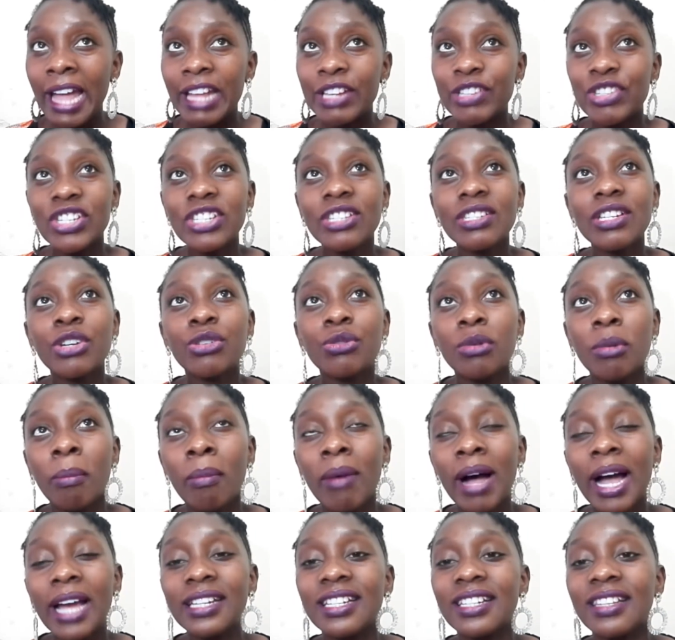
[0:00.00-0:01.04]
Just a
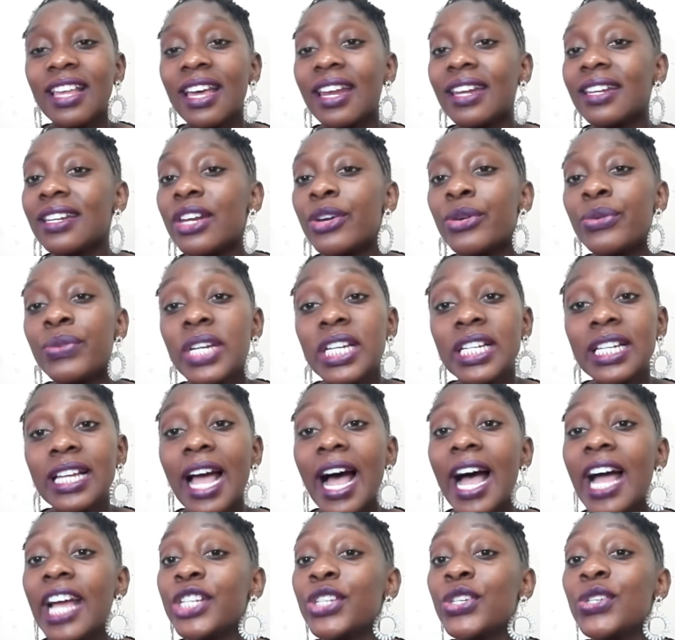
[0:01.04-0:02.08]
reminder that
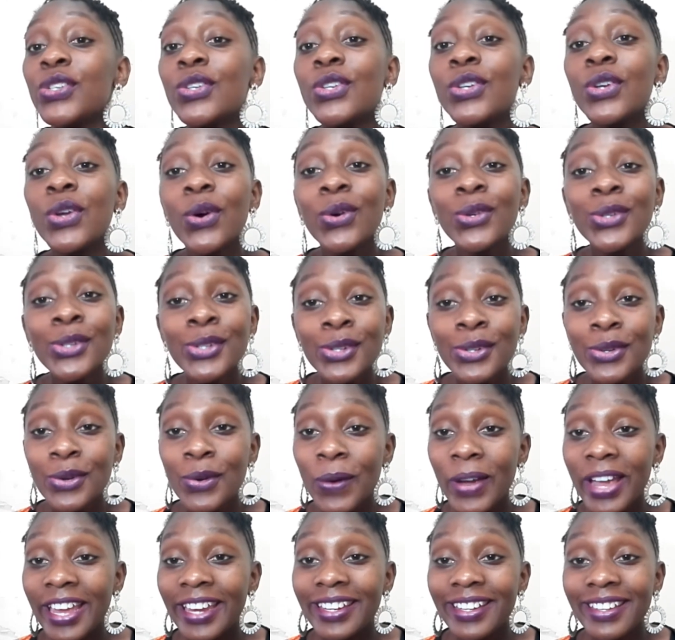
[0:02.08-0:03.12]
really, I do not know
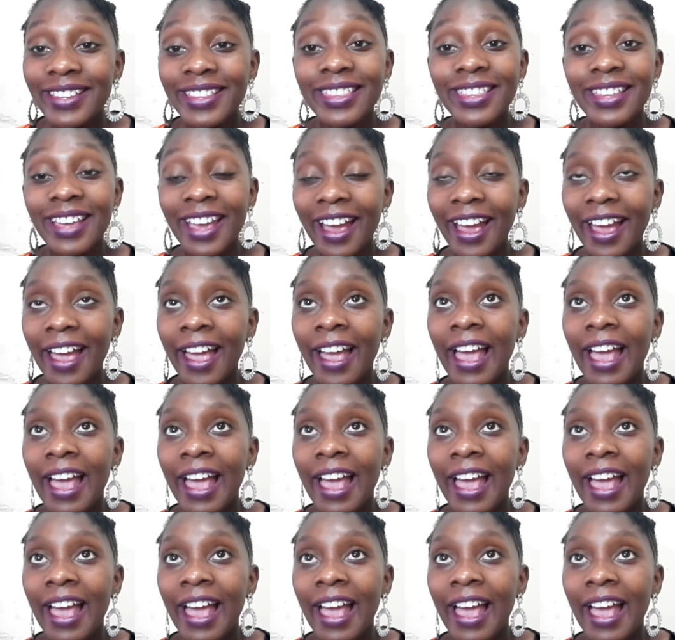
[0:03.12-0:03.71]
anything.